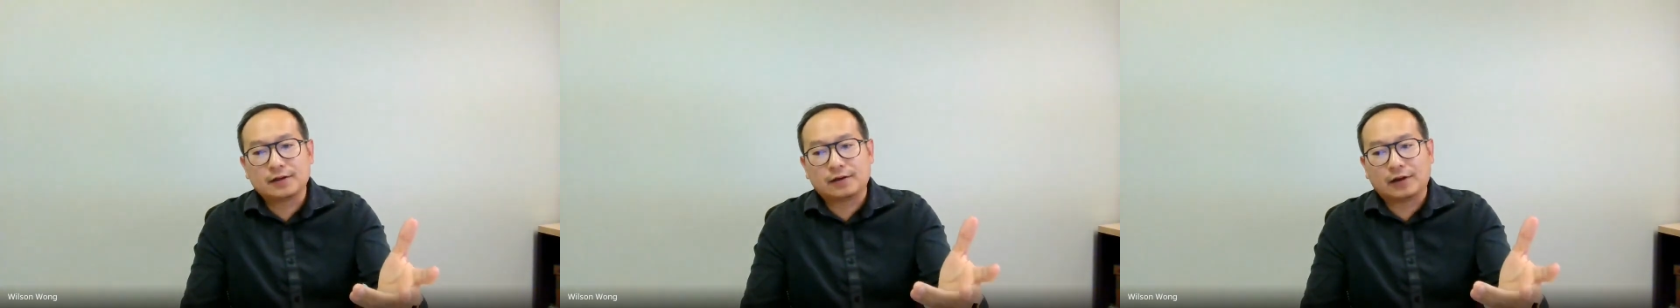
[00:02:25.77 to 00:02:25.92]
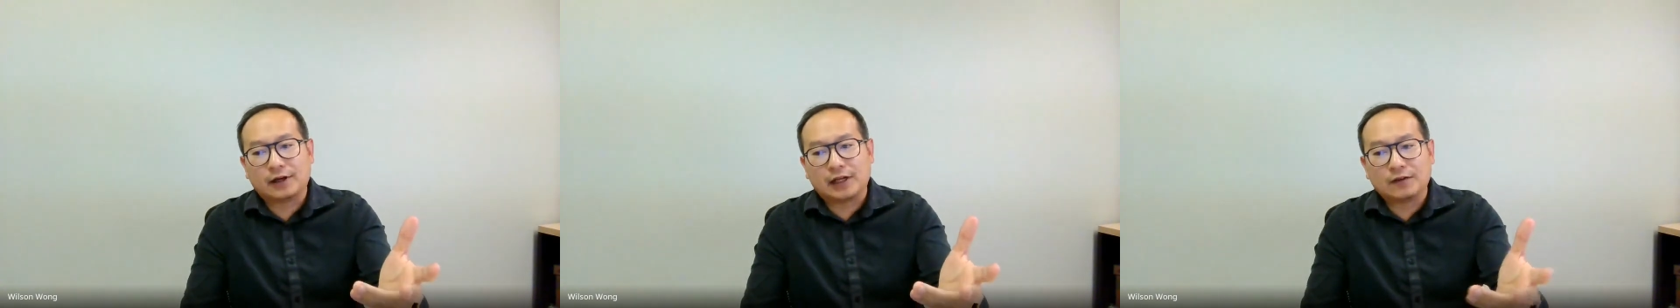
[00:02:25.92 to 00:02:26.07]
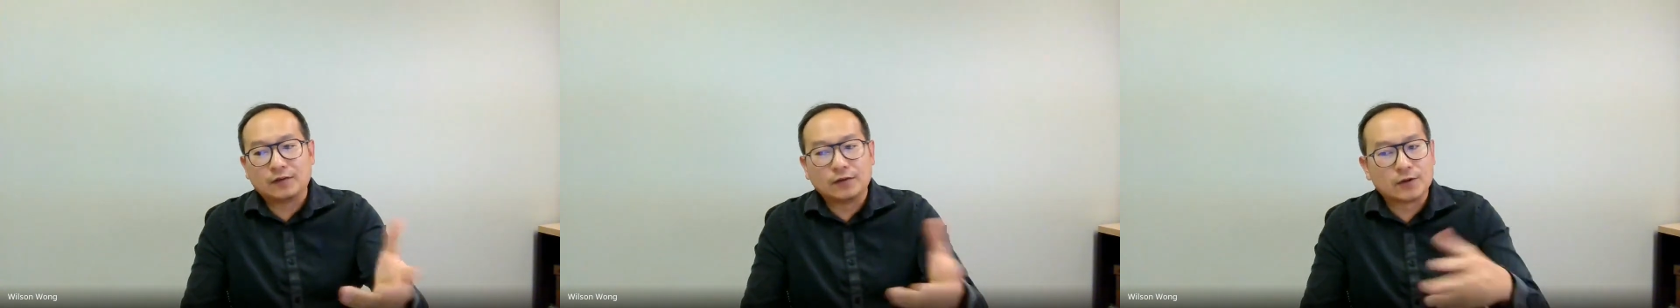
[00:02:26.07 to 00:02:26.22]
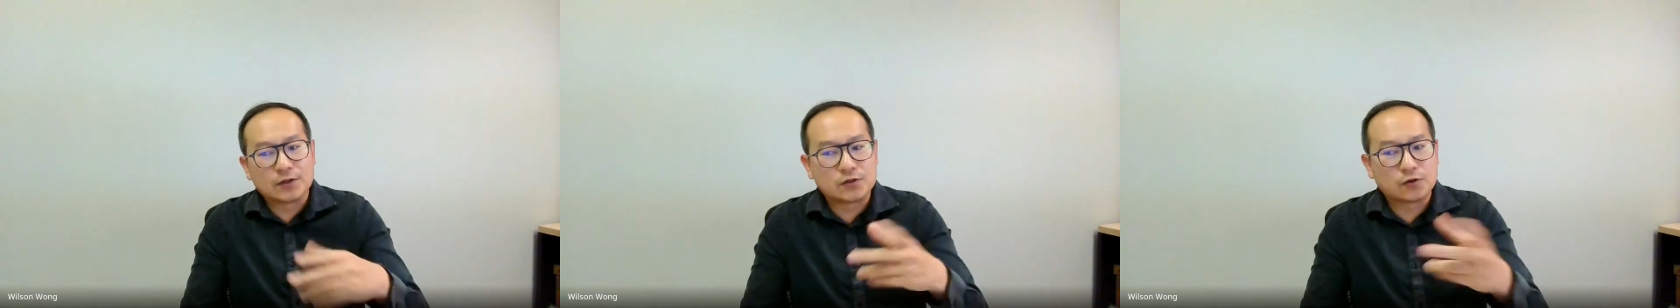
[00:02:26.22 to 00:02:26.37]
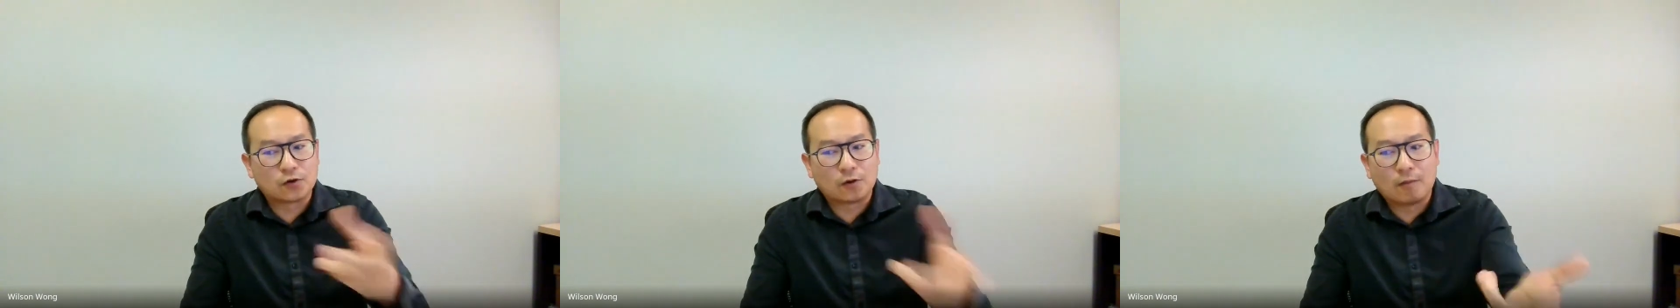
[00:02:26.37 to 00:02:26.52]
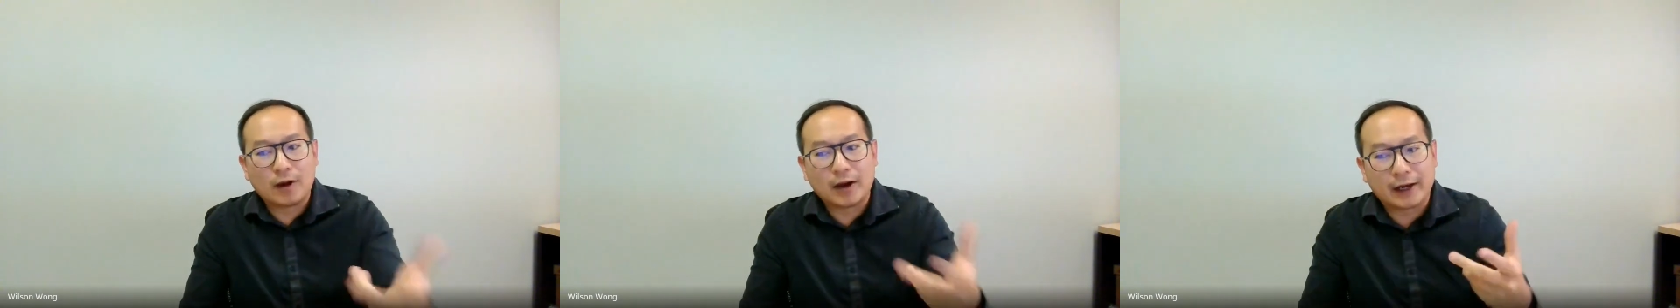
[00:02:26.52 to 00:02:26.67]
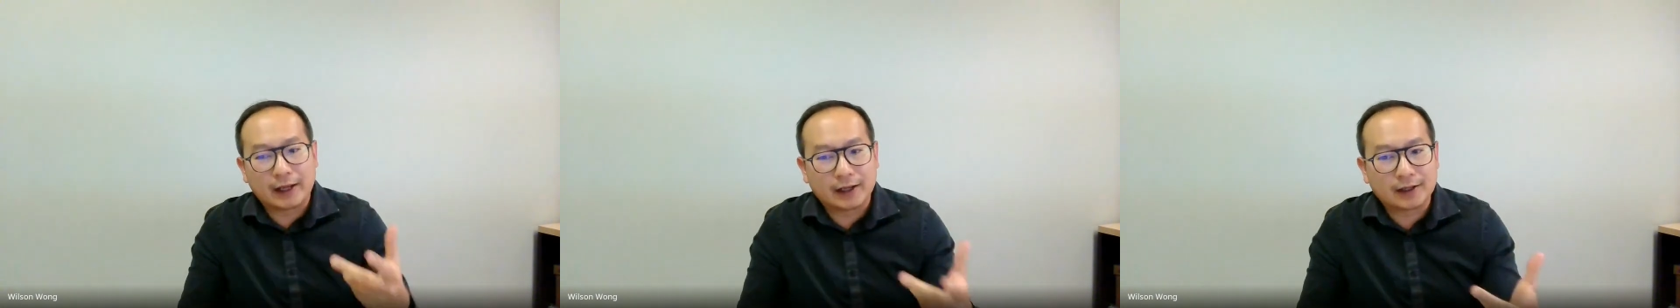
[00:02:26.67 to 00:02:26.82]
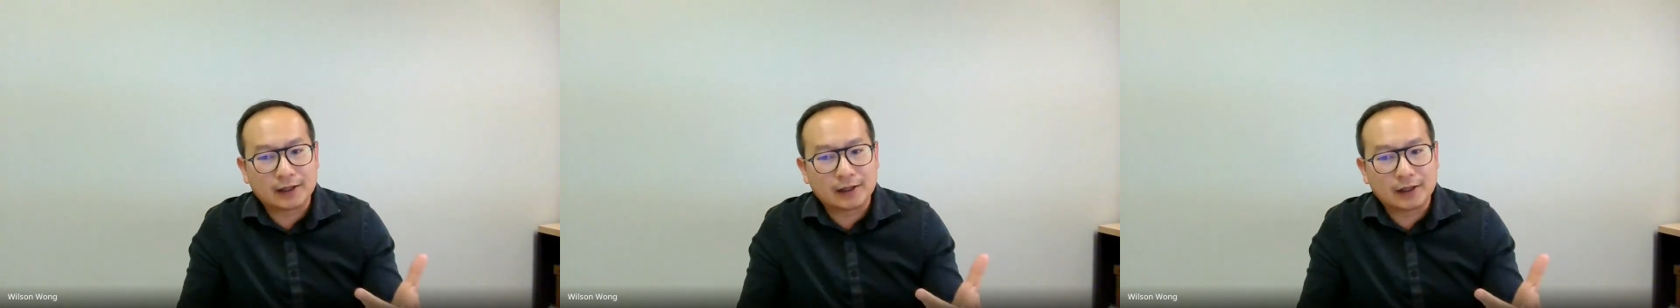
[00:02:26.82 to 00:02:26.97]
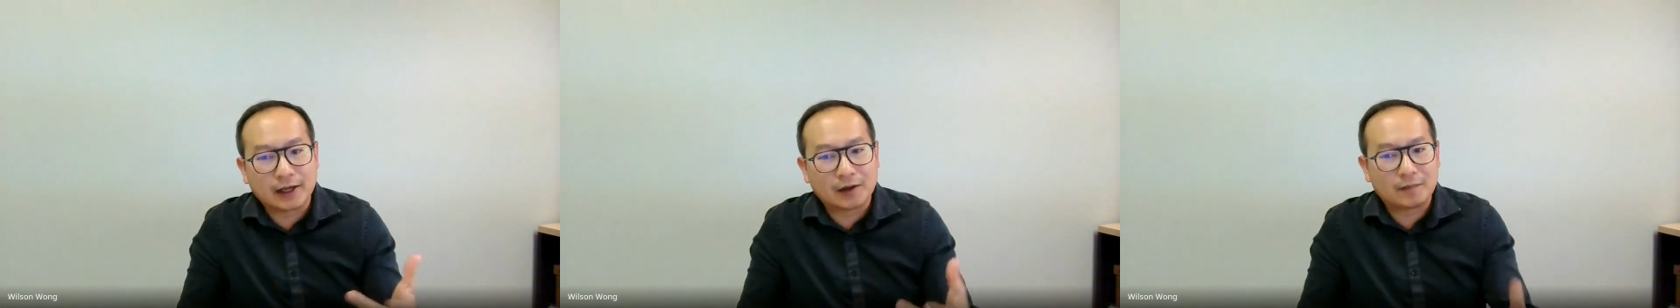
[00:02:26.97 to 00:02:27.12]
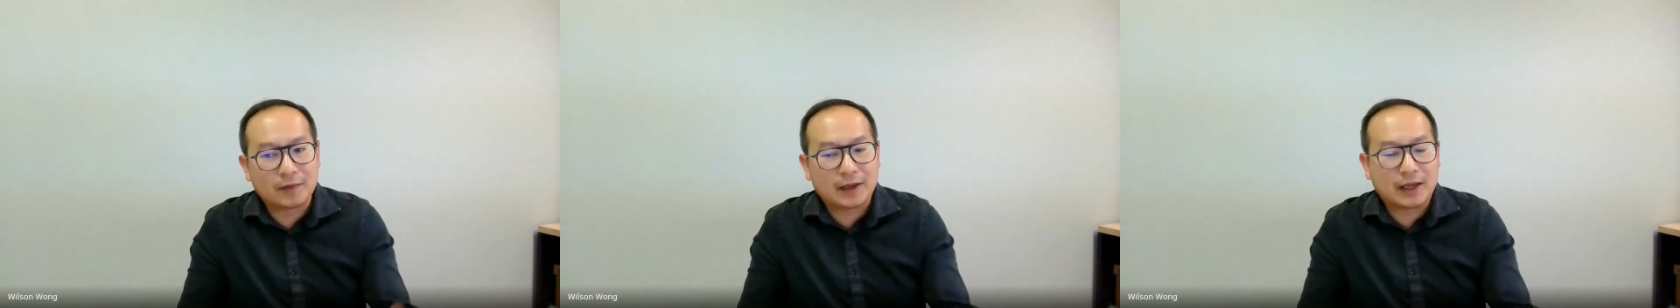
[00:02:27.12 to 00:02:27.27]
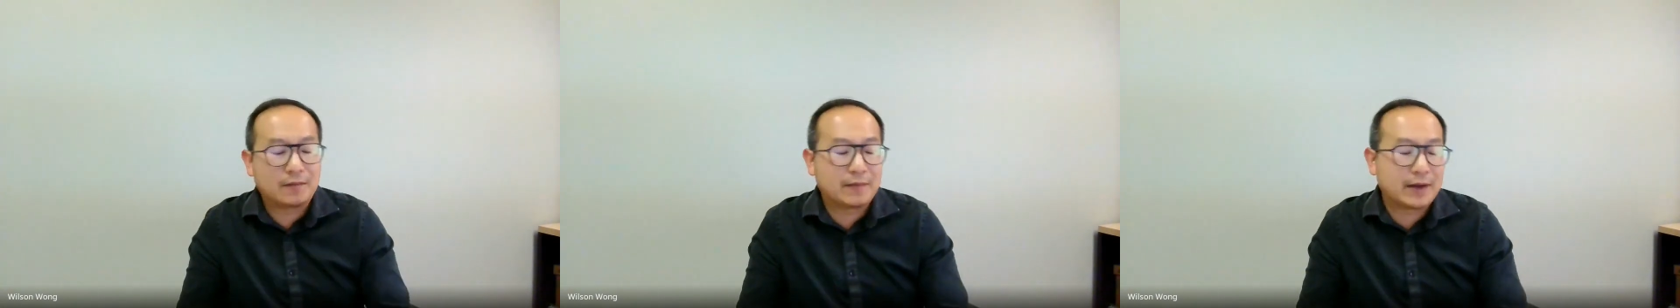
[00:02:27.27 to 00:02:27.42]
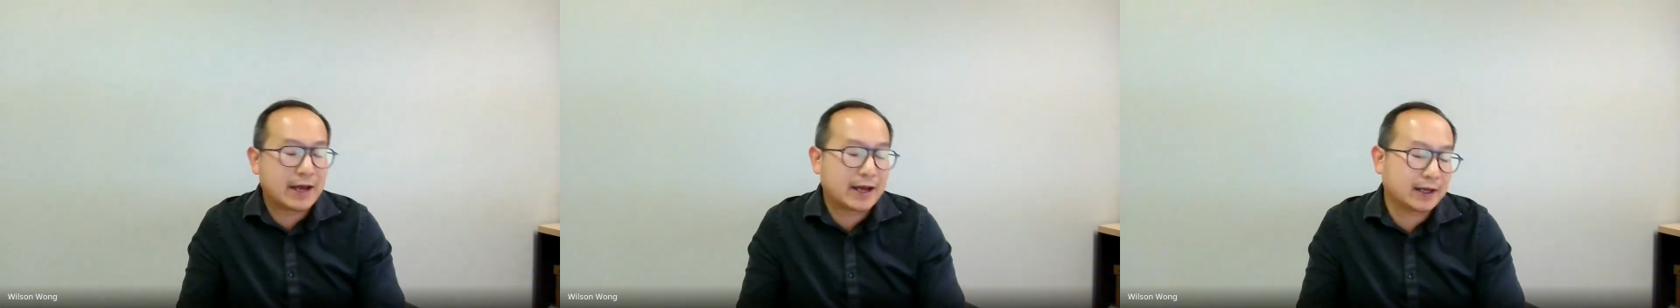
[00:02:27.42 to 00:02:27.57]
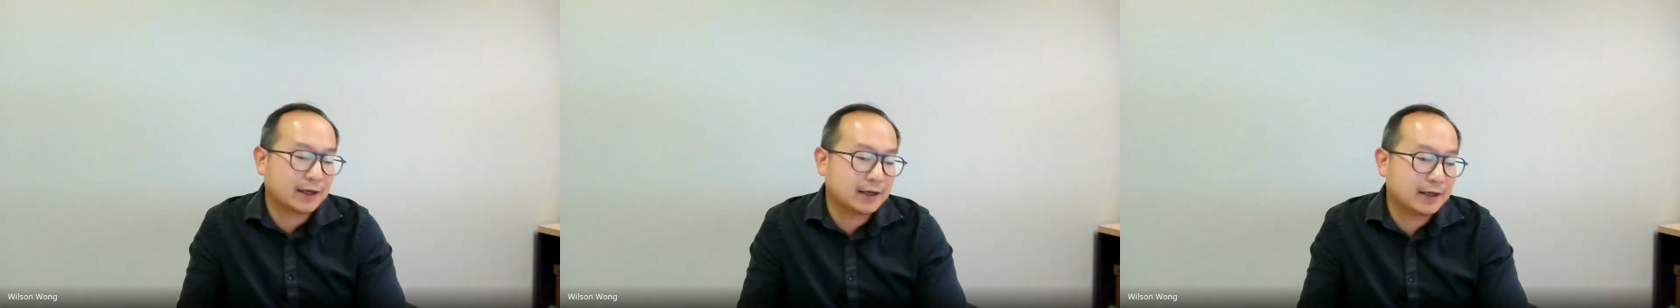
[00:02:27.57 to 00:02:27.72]
Even though it's your money, you got to pay it
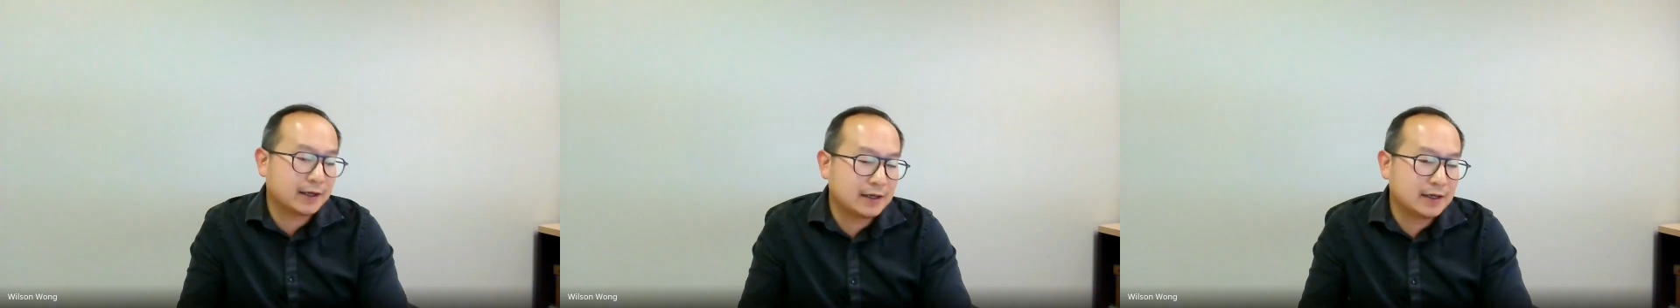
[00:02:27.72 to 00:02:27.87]
back.